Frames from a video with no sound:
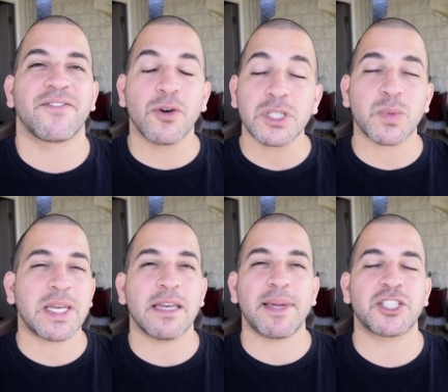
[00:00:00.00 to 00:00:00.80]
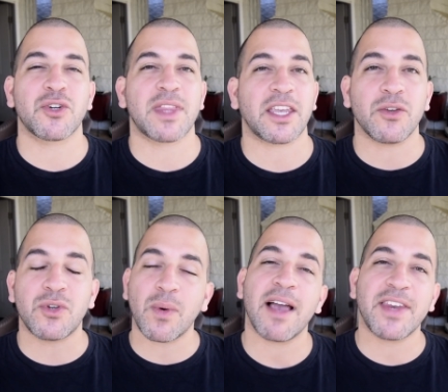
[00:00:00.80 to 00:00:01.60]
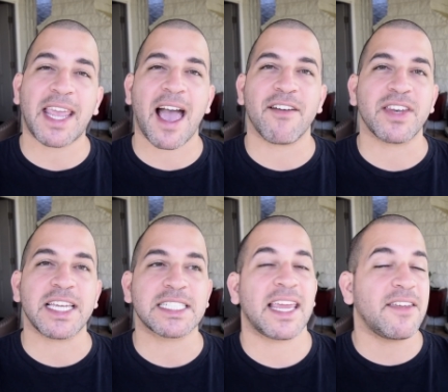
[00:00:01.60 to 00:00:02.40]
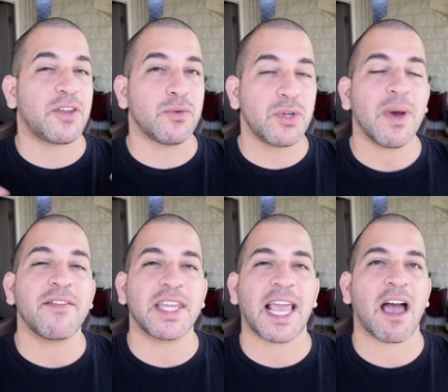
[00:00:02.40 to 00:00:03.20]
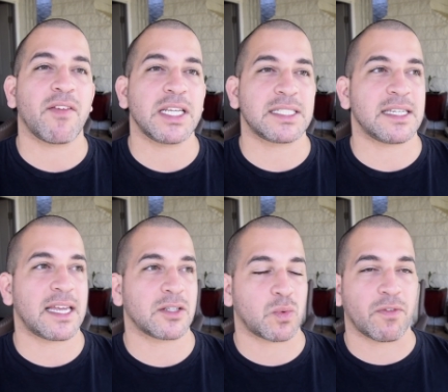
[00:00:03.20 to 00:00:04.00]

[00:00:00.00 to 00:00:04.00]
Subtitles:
First, we need to make sure that you don't have any cavities, and if you do have any cavities, the dentist will